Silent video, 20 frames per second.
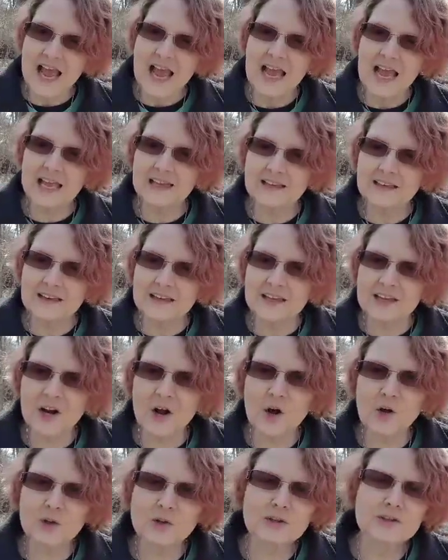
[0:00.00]
And,
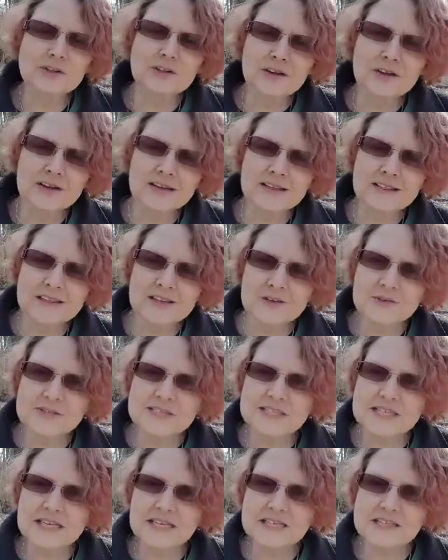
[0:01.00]
look at
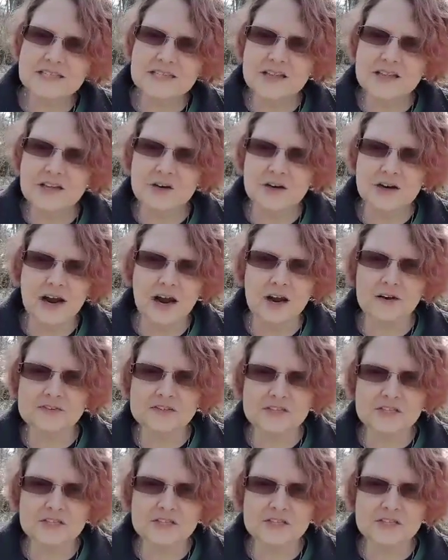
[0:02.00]
those things in the craft